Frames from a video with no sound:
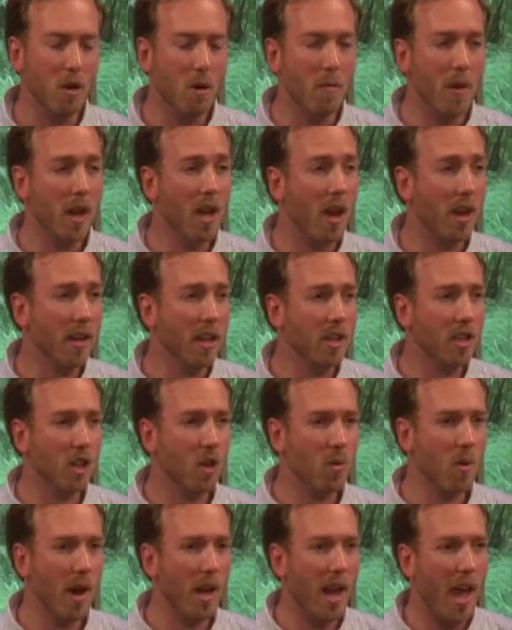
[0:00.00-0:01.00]
you may not need to
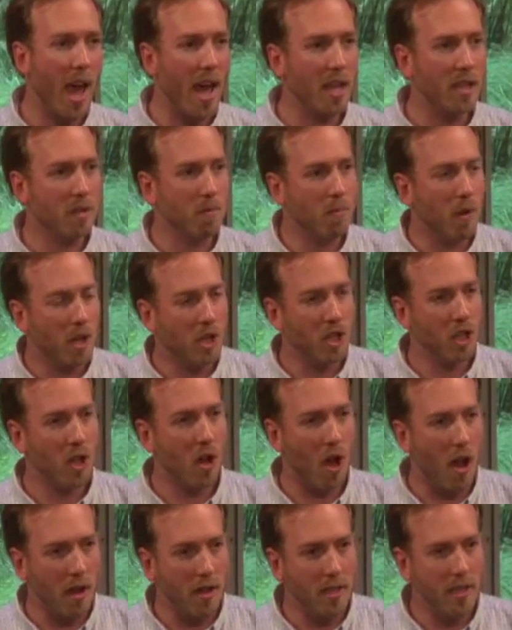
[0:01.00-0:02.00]
create as much
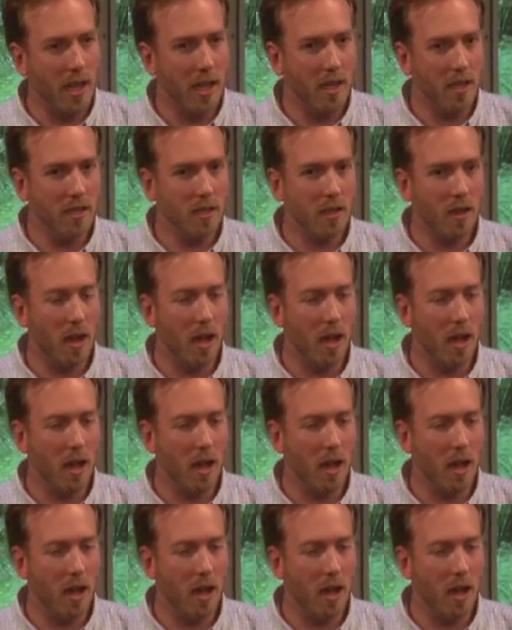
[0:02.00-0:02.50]
content